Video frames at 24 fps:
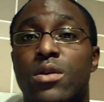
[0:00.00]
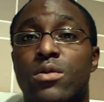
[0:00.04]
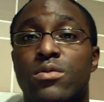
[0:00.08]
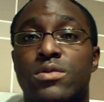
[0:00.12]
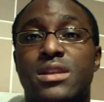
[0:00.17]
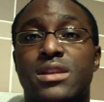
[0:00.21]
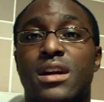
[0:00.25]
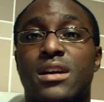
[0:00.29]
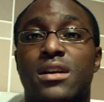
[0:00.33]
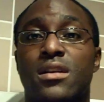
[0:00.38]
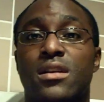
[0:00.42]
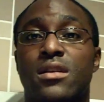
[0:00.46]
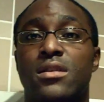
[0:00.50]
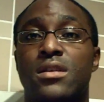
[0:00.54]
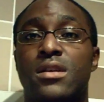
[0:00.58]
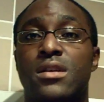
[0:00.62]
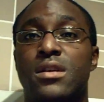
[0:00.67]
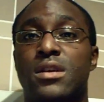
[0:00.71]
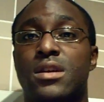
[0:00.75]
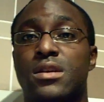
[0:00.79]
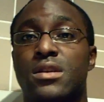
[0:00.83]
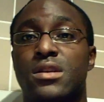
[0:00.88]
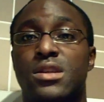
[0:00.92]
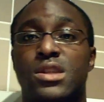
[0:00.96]
It was like a
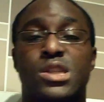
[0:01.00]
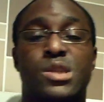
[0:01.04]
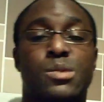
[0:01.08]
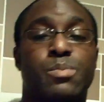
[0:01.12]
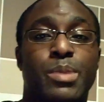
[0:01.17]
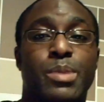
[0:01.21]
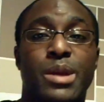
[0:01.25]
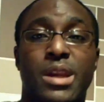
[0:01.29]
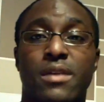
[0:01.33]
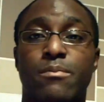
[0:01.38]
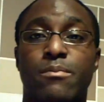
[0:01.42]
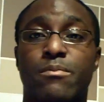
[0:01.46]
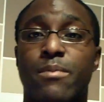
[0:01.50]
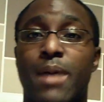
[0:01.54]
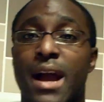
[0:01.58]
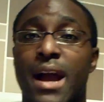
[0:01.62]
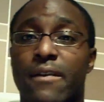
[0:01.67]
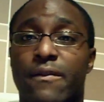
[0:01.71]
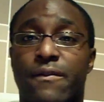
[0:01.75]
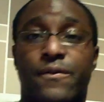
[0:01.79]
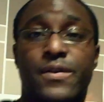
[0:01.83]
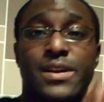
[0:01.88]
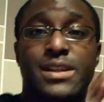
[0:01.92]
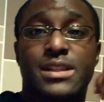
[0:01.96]
spinning
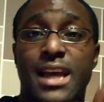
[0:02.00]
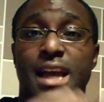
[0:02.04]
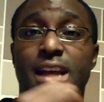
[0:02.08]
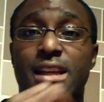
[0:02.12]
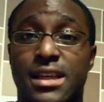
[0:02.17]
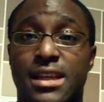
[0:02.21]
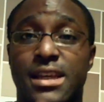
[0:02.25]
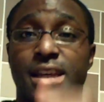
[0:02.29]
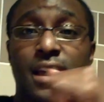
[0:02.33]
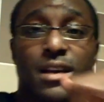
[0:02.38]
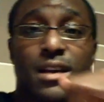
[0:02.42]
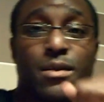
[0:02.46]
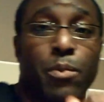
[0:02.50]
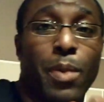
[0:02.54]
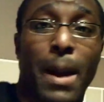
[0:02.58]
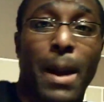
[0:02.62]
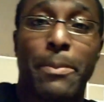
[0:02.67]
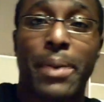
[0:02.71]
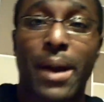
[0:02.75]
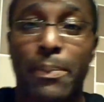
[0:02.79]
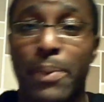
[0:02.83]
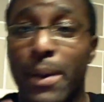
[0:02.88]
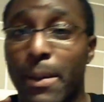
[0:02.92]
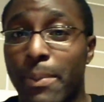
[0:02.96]
back fist head kick. Pop,
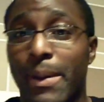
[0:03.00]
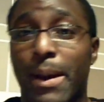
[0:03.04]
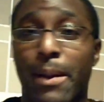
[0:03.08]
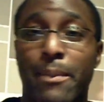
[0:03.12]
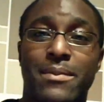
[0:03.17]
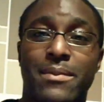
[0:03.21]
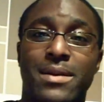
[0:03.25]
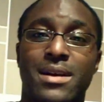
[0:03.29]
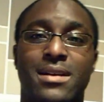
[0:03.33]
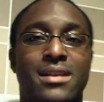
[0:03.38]
pop, pop, pop.